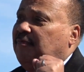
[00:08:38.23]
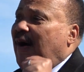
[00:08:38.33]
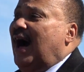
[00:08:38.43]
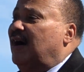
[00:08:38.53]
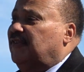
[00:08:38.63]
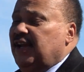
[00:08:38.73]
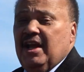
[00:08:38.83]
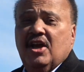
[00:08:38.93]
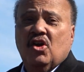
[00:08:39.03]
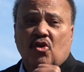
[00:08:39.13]
poverty,
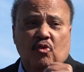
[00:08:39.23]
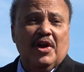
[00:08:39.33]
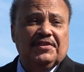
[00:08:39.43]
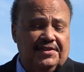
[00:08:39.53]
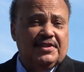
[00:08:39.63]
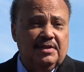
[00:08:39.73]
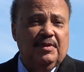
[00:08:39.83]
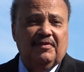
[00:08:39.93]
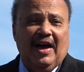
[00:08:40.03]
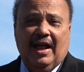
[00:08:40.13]
racism,
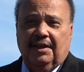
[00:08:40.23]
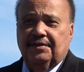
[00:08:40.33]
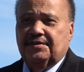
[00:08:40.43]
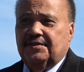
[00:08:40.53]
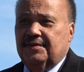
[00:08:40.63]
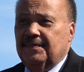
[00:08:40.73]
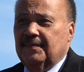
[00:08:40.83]
and violence.